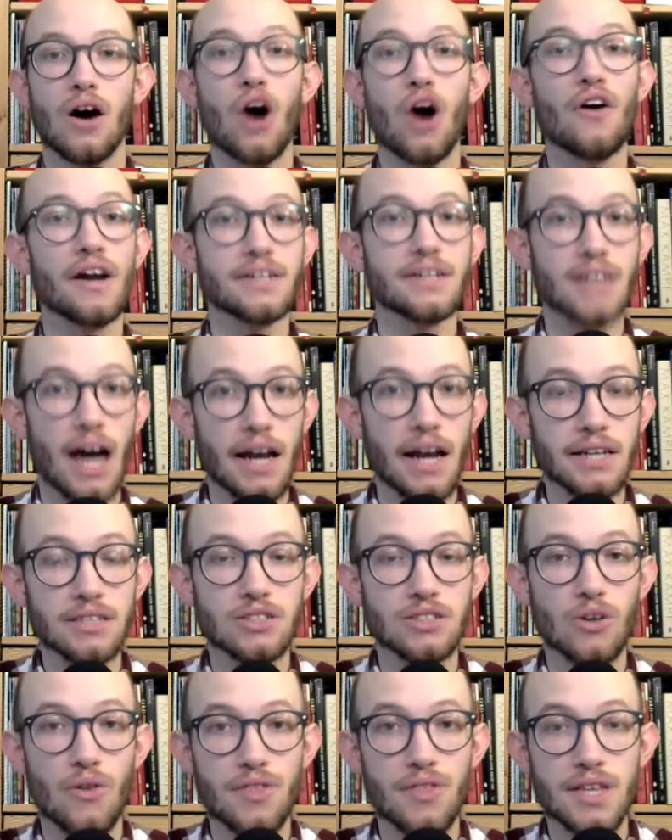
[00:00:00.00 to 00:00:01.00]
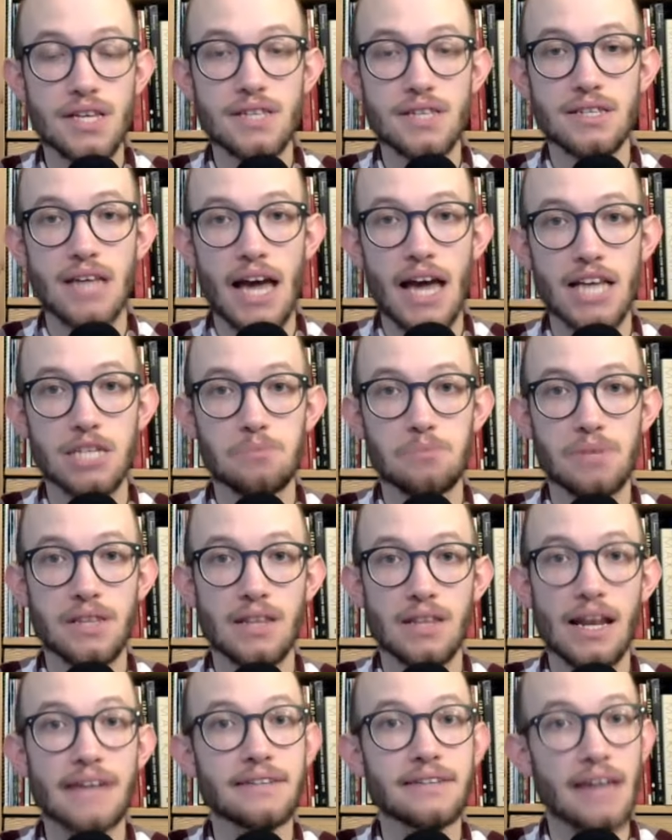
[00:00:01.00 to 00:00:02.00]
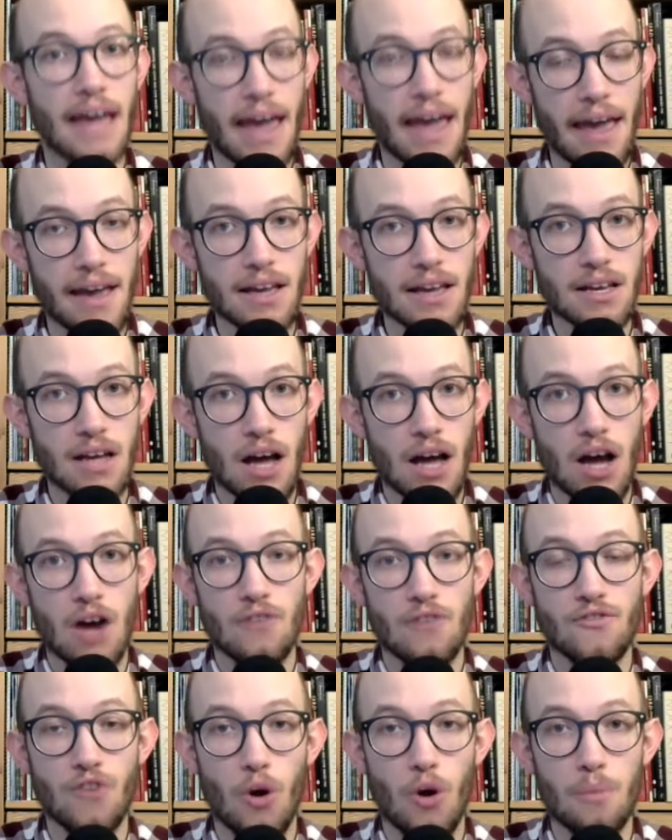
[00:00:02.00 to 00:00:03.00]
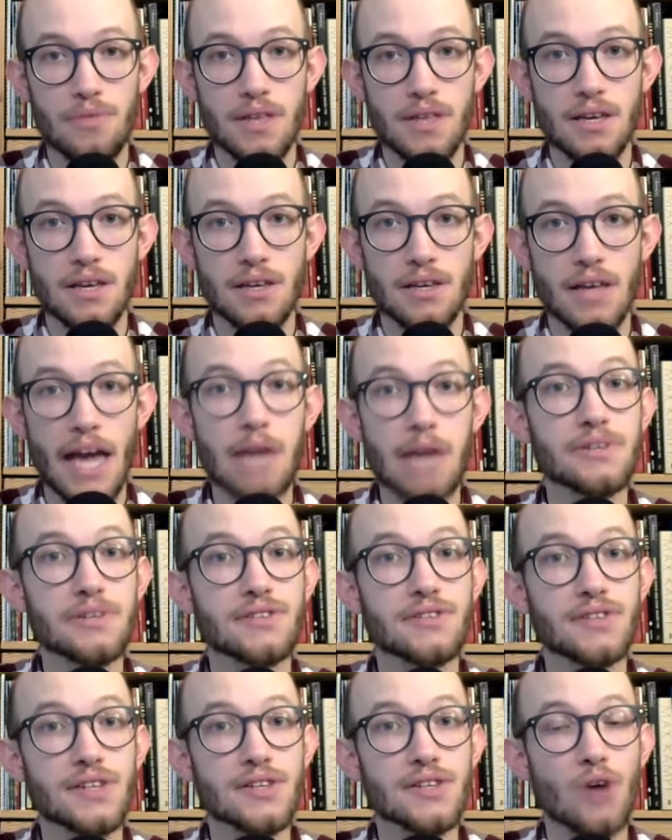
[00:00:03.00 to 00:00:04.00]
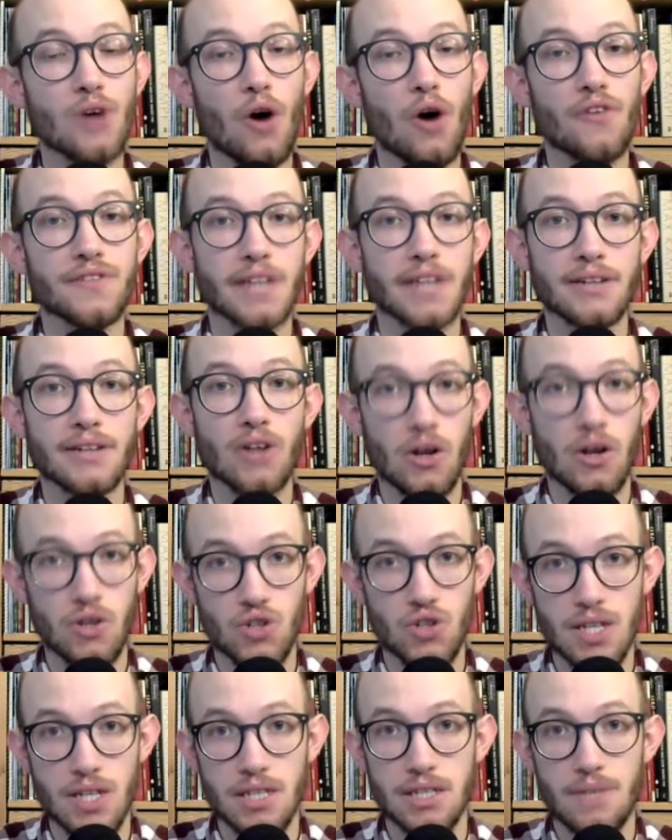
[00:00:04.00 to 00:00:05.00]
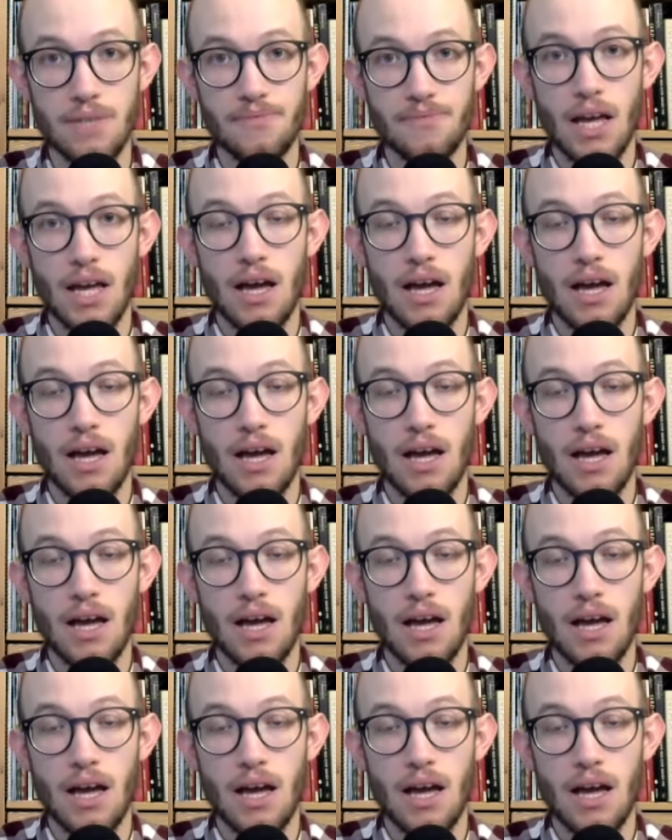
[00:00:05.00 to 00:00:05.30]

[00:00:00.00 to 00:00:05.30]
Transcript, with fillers: All right, darling. So this has been the letter A from the A B Cs of Scientologies.